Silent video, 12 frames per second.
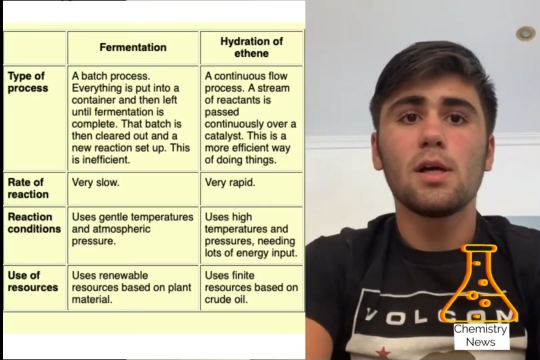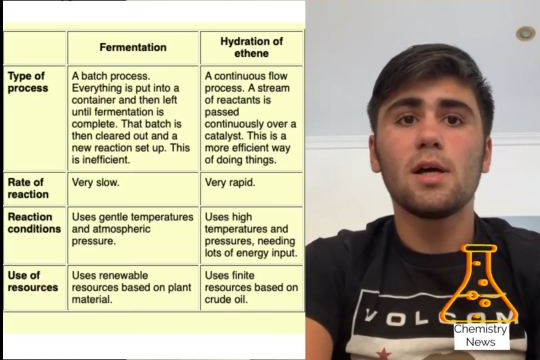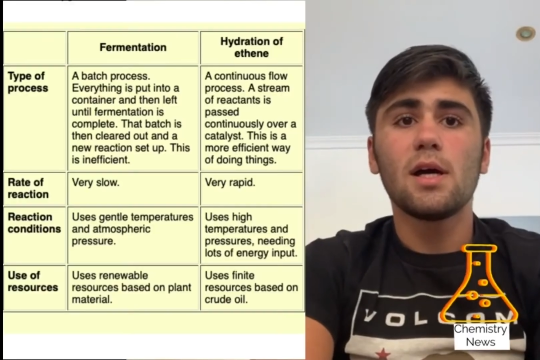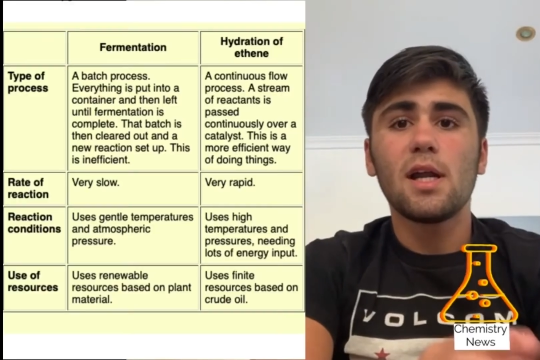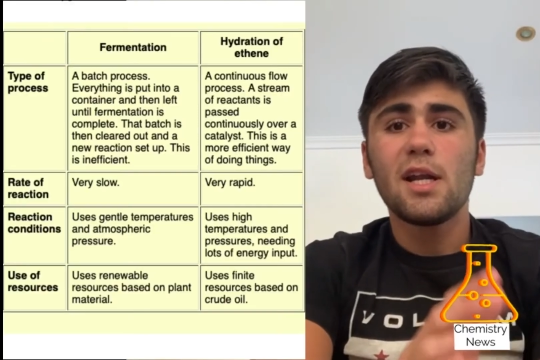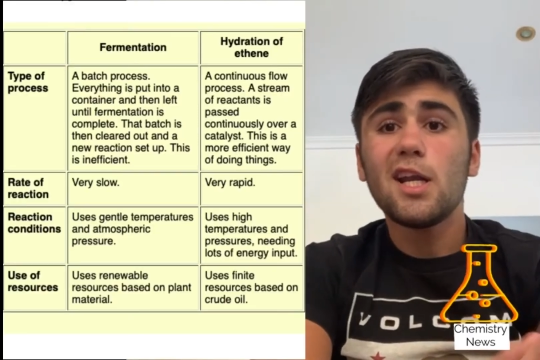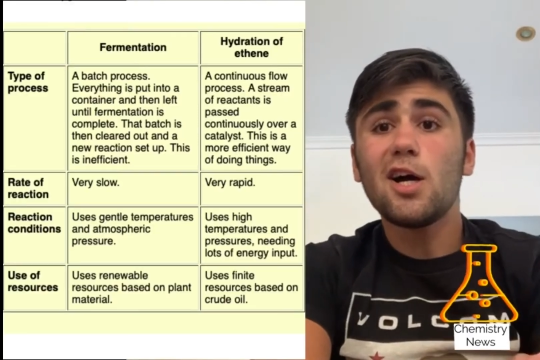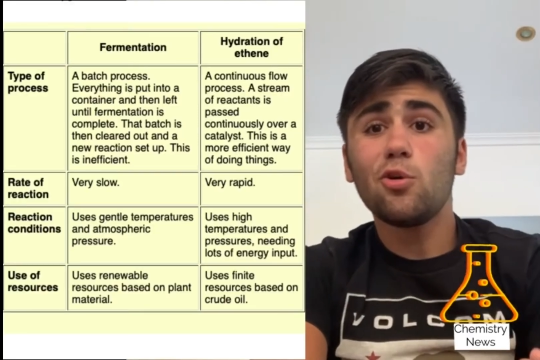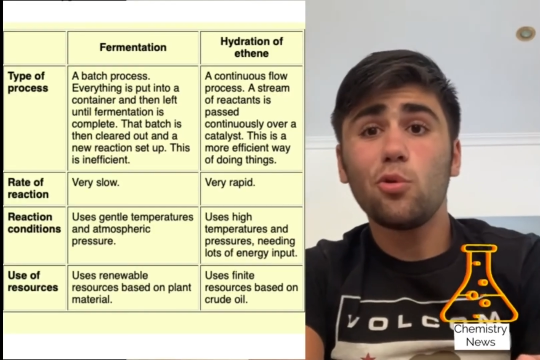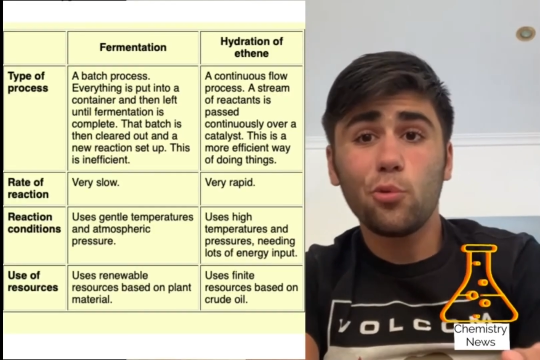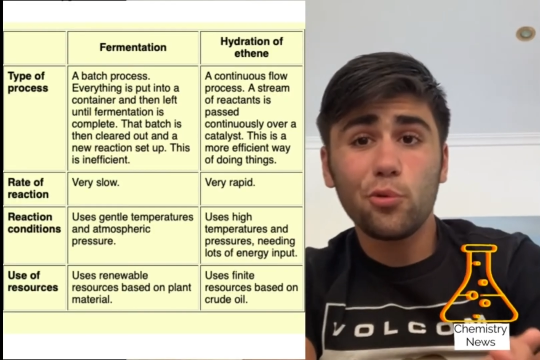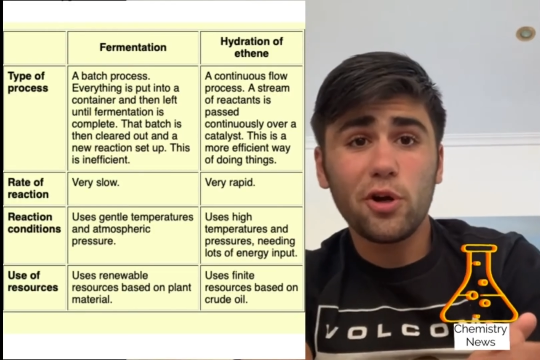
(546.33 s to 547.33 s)
Now
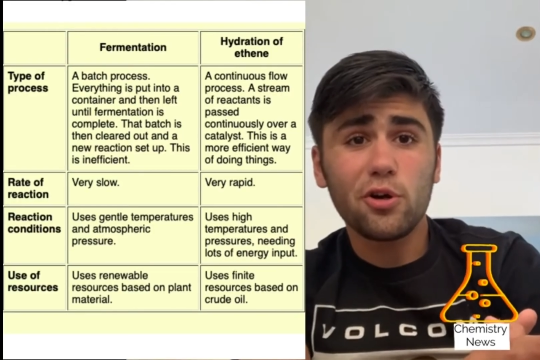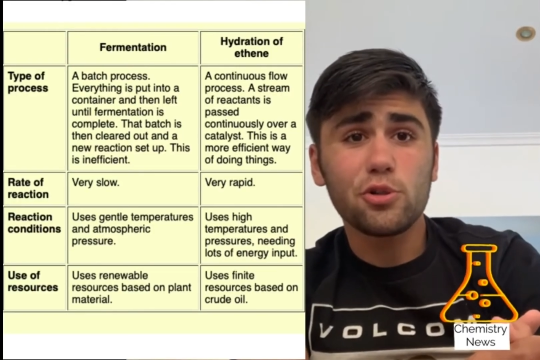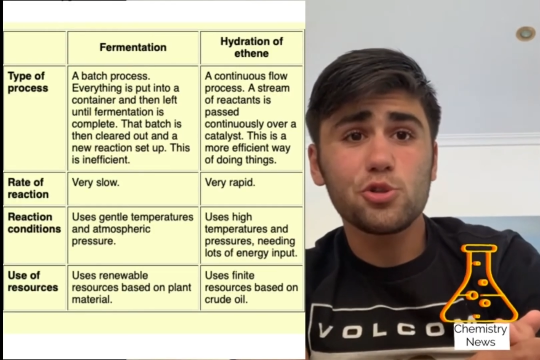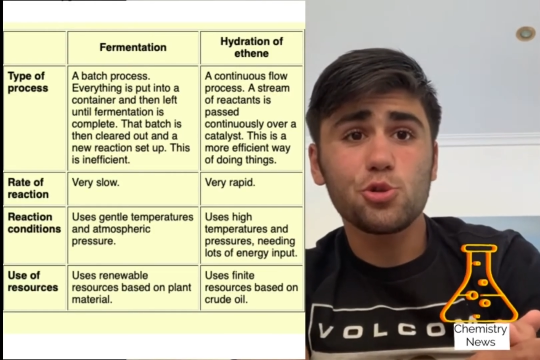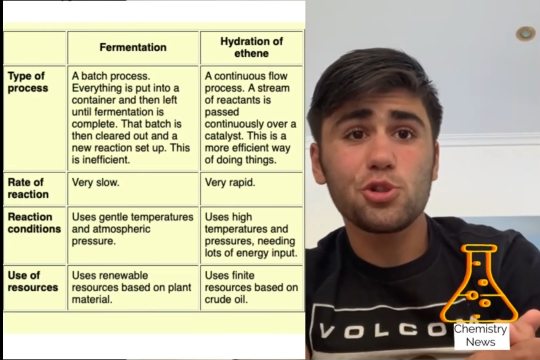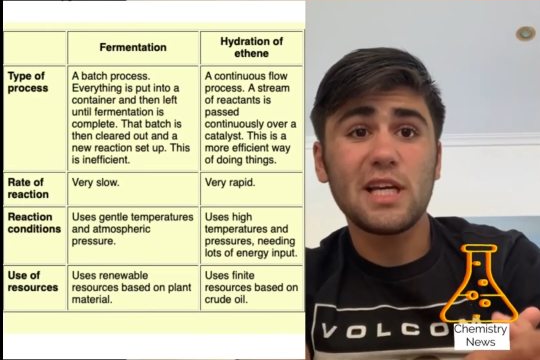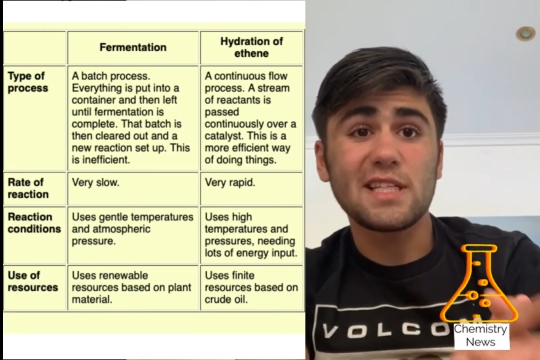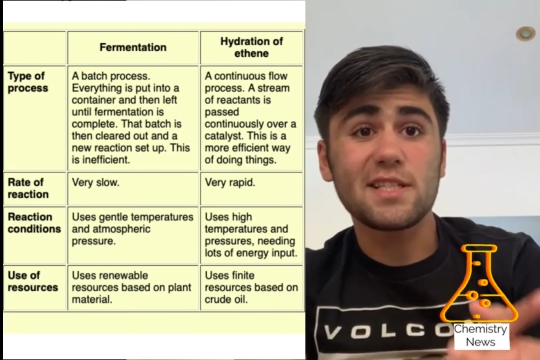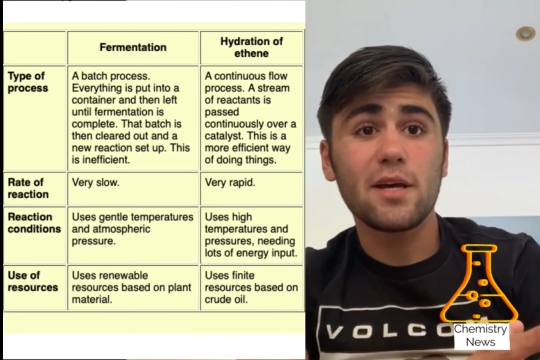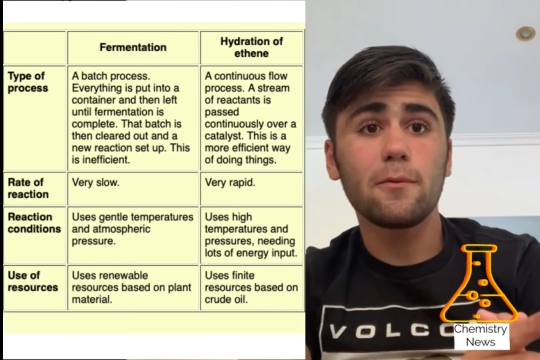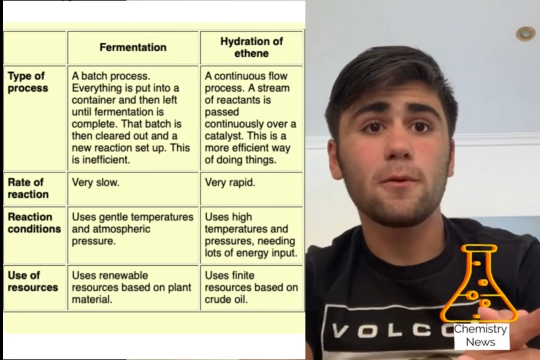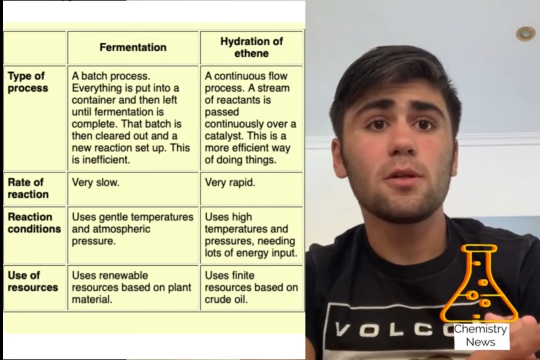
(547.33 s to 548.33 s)
we are going to see a
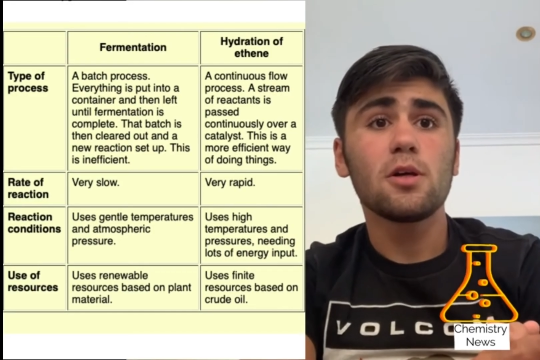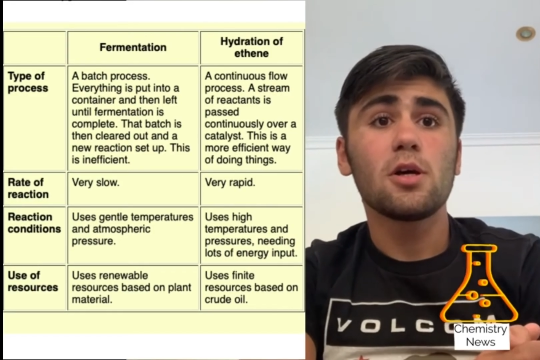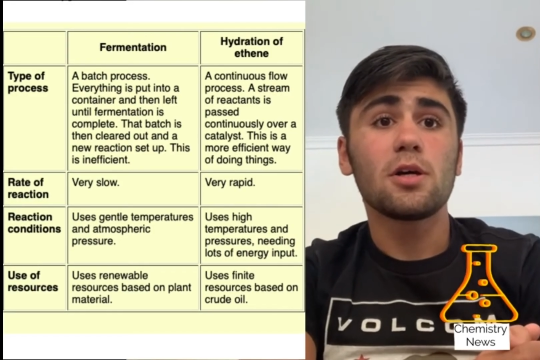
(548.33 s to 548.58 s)
table